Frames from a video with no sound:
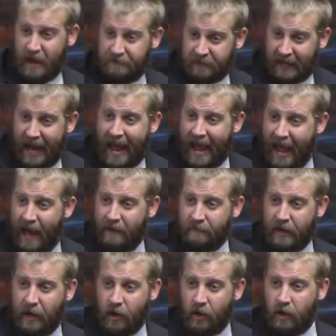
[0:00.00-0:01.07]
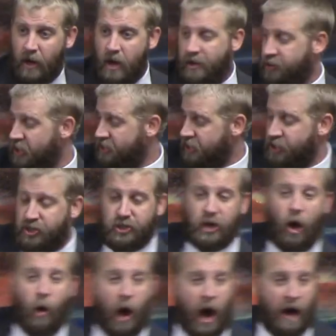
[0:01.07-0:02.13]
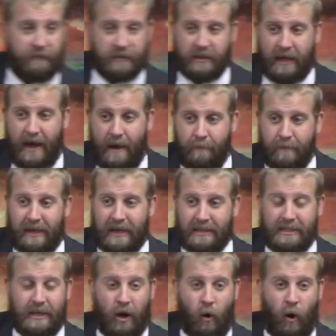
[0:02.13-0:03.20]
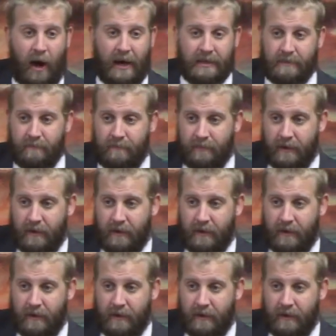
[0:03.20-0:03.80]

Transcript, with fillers: that I have here just to show off to them because you know what?